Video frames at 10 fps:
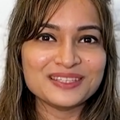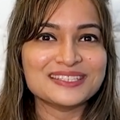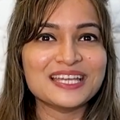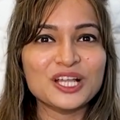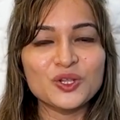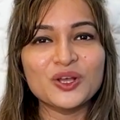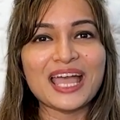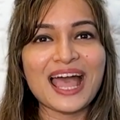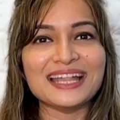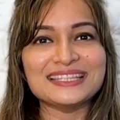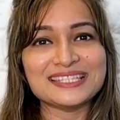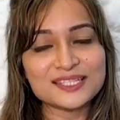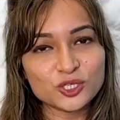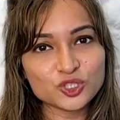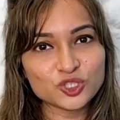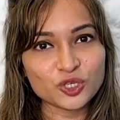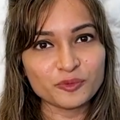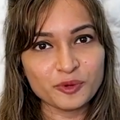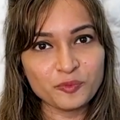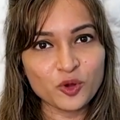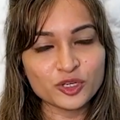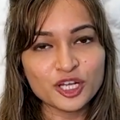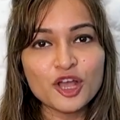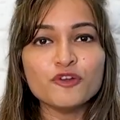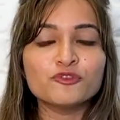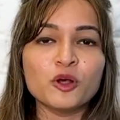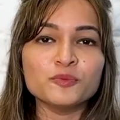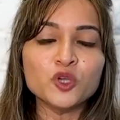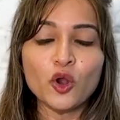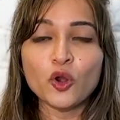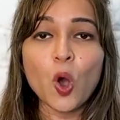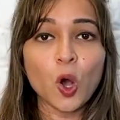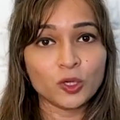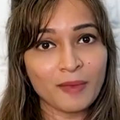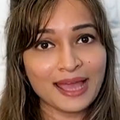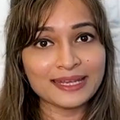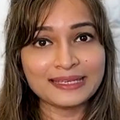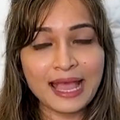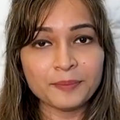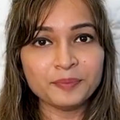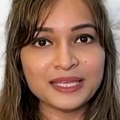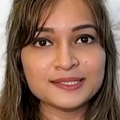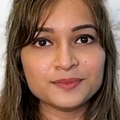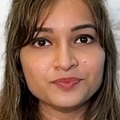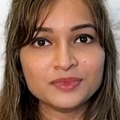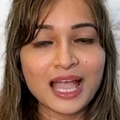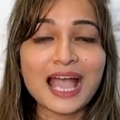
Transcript: Take a look at the search term report from your automatic campaigns.